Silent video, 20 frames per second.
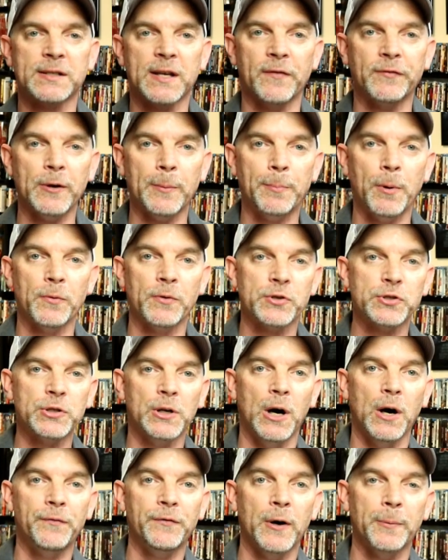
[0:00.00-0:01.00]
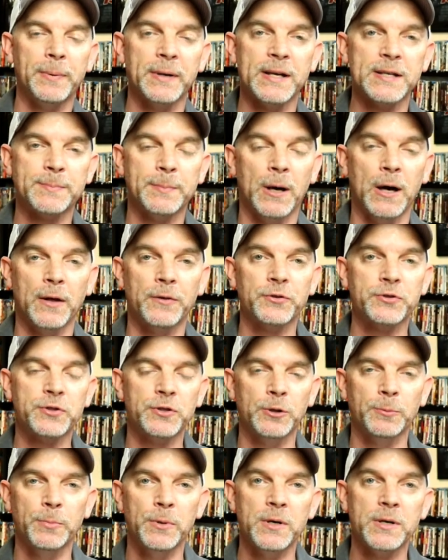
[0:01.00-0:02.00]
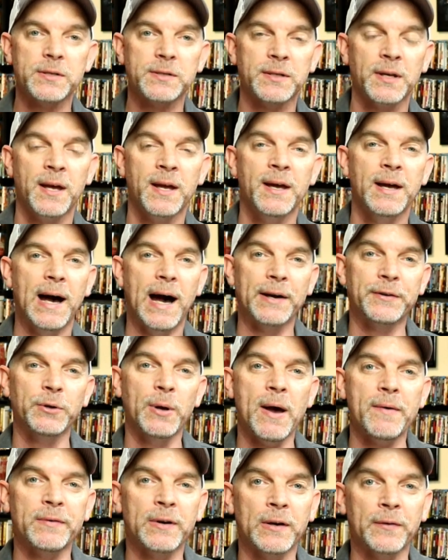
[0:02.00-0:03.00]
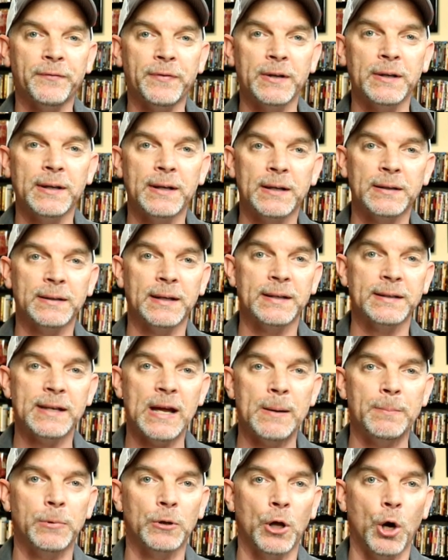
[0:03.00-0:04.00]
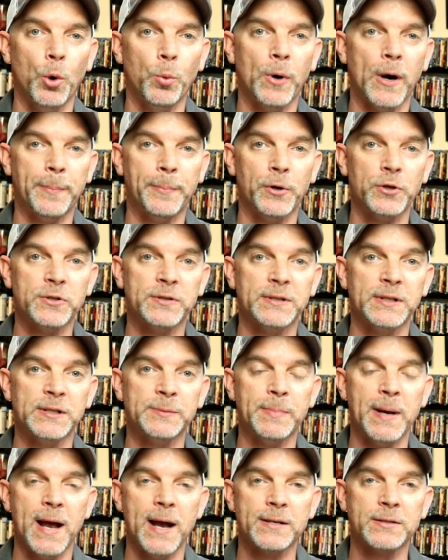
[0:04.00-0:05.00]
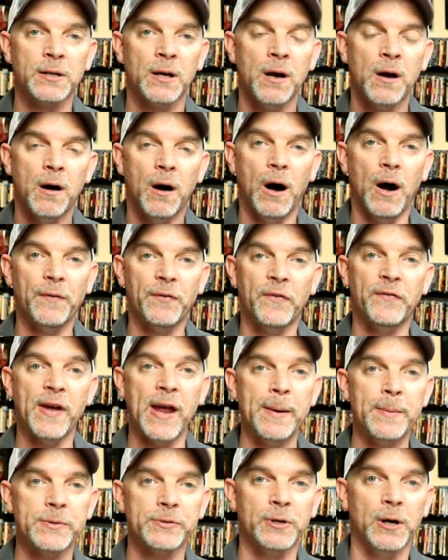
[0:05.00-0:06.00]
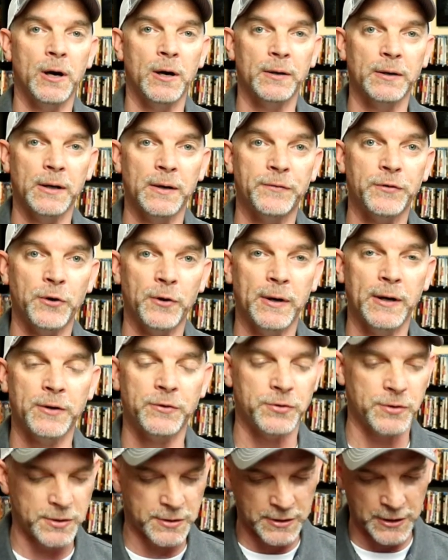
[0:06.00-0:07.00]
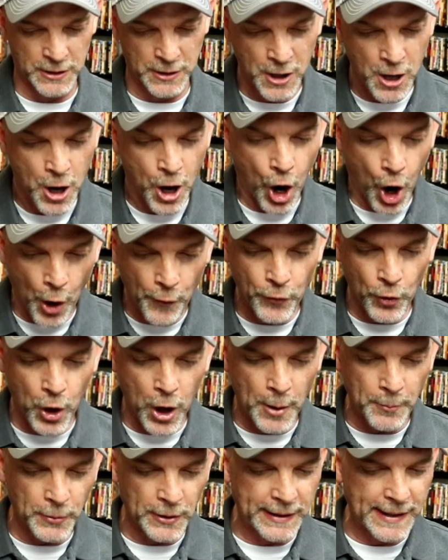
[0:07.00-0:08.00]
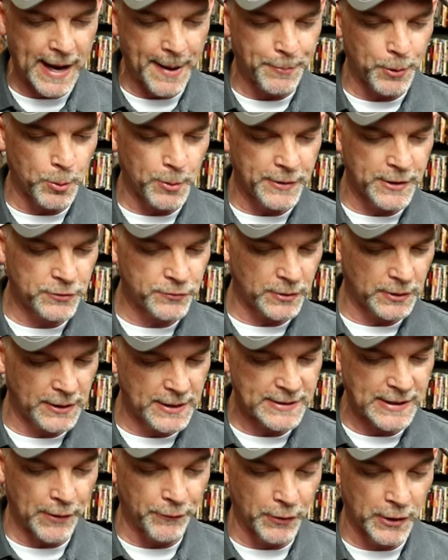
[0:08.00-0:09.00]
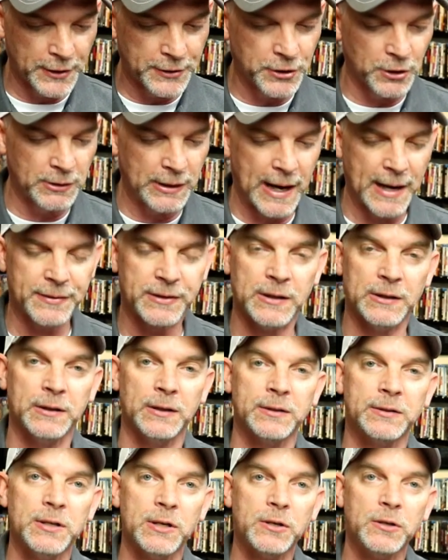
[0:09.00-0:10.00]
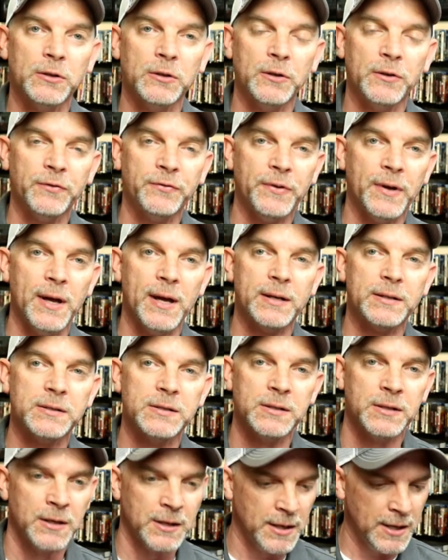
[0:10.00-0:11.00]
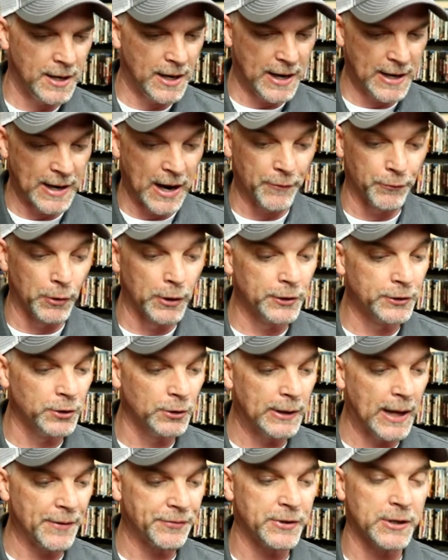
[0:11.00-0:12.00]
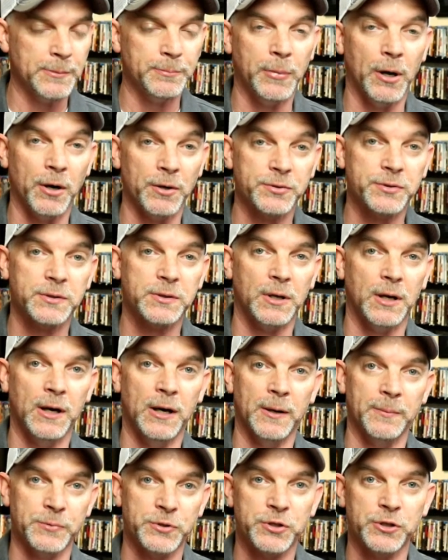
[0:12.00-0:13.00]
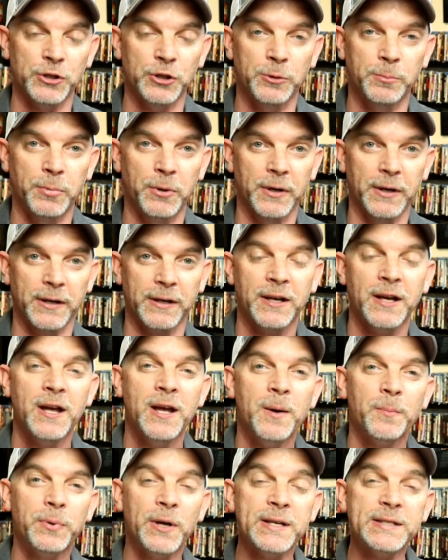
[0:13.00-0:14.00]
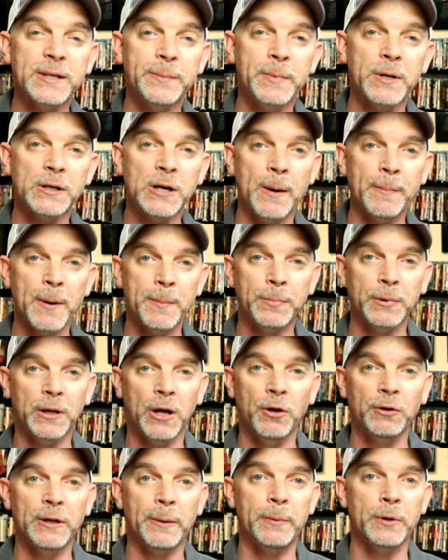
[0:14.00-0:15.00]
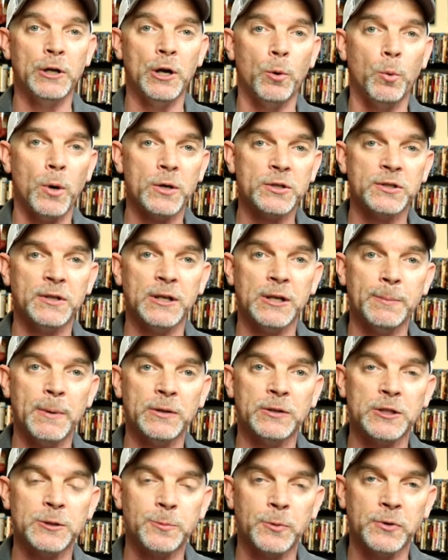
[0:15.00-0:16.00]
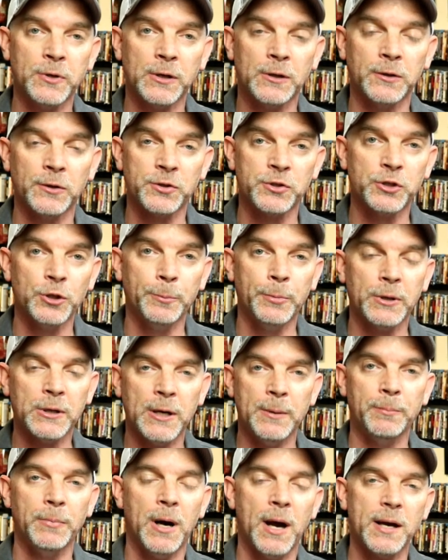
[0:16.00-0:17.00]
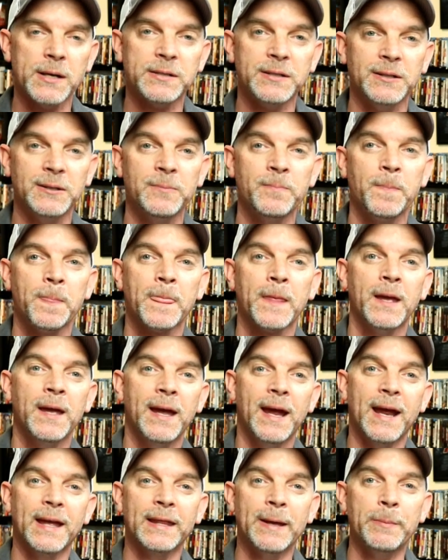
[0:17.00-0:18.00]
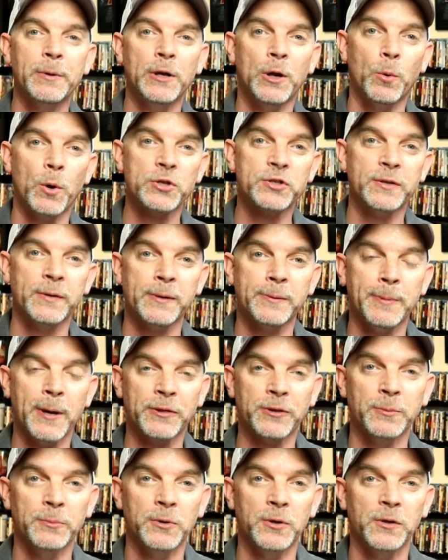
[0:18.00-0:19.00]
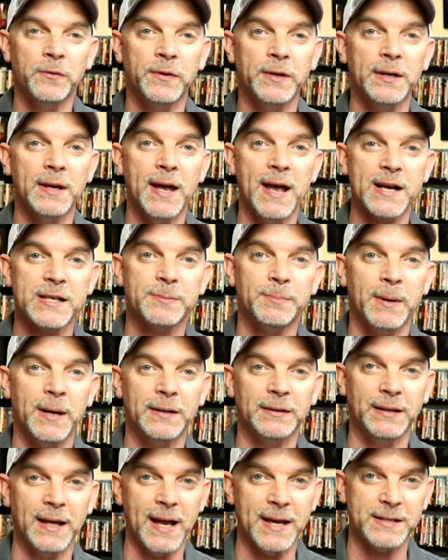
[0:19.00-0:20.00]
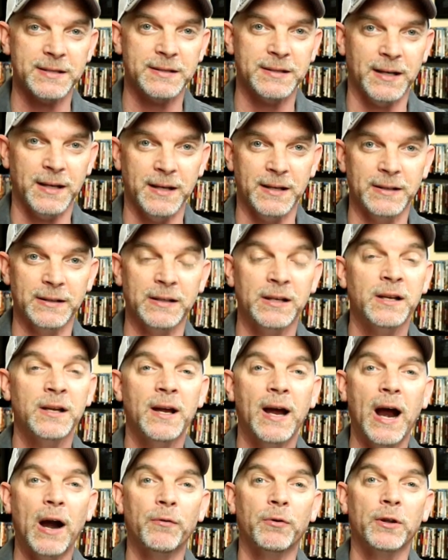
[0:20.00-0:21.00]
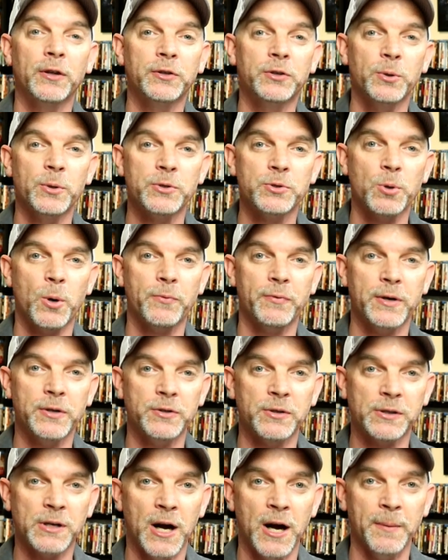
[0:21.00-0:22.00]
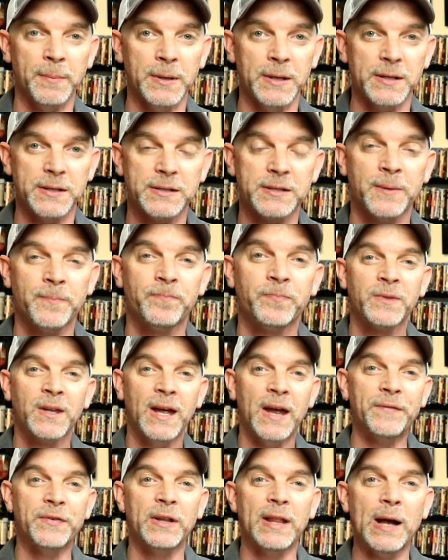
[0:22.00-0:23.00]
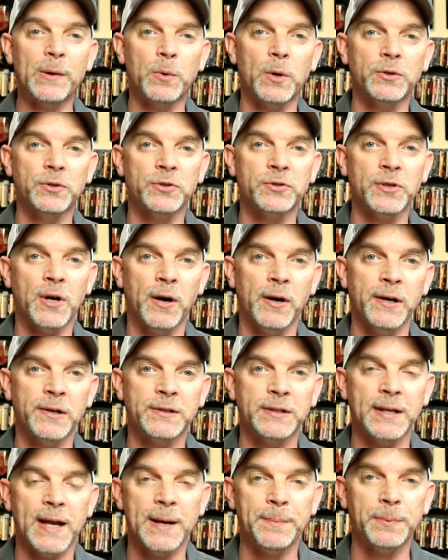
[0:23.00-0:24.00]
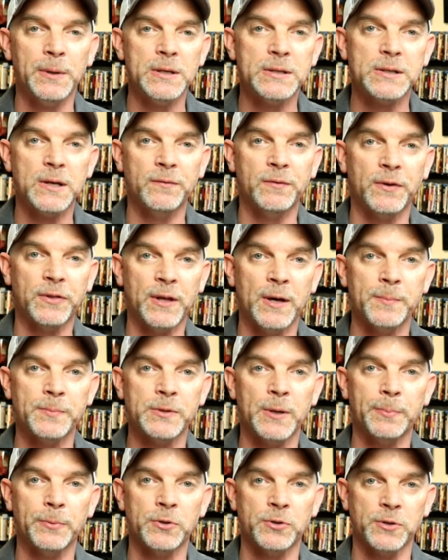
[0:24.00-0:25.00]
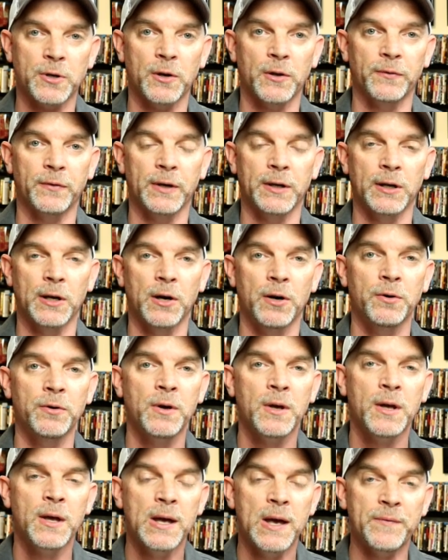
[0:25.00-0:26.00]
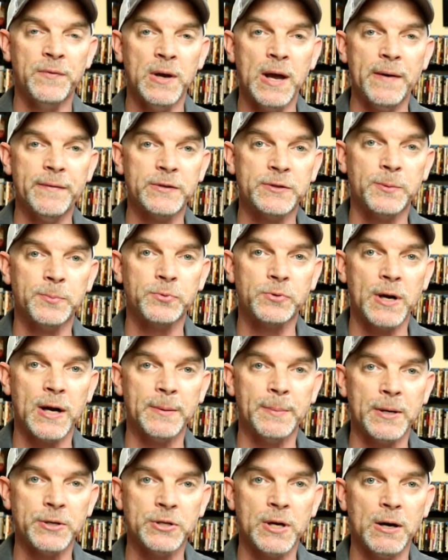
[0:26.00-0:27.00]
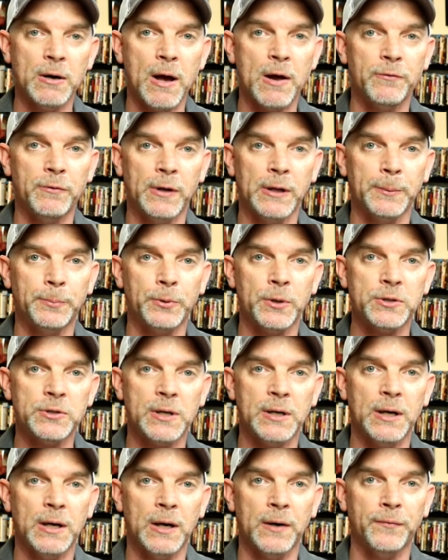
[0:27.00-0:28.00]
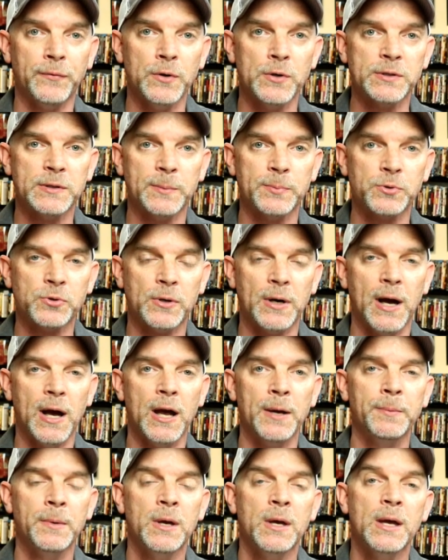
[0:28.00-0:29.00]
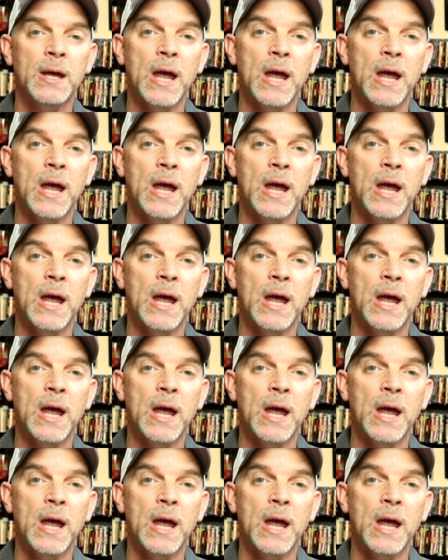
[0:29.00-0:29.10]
scuffed up on the shelf up against my other steelbooks. I do have an affiliate link down below where I purchased these bags off of Amazon if you're interested. Overall, I'm really happy with this release. I really do like the lenticular effect and I really do like the embossed steelbook. Please leave me a comment below. Let me know what you think about this particular steelbook unboxing and let me know what you think about the movie X-Men Last Stand. I really do enjoy reading your comments. If you like what you saw here today, please give it a thumbs up and share the video. If you haven't subscribed to my channel, I'd really appreciate it if you would subscribe.